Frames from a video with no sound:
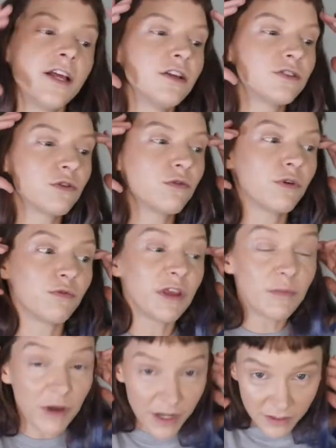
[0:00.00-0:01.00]
So when
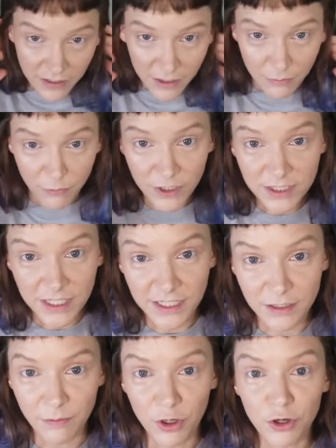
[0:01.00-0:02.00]
we buy them, we take
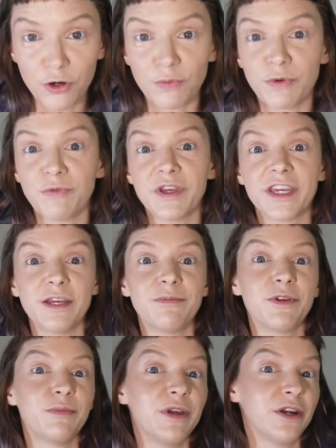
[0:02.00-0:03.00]
them home and we keep
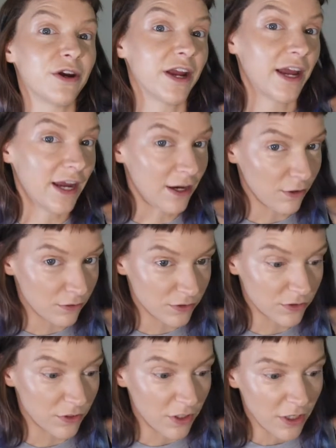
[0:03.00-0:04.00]
them in our
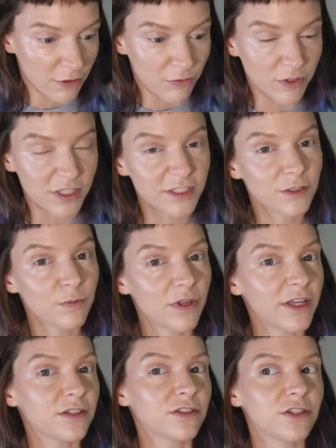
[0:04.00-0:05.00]
house. Well, these
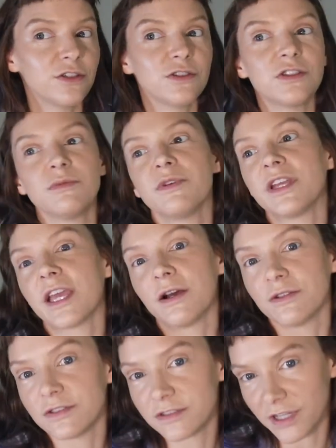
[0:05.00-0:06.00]
plants are used to being
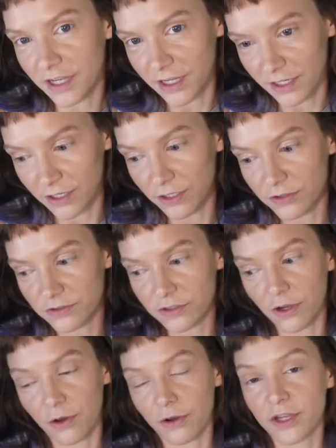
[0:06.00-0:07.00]
outside.
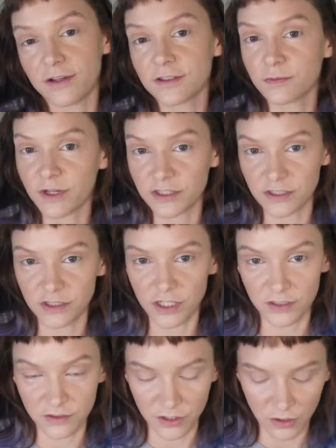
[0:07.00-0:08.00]
So here's my
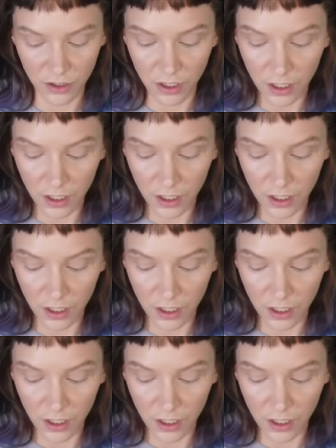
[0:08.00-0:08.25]
suggestion.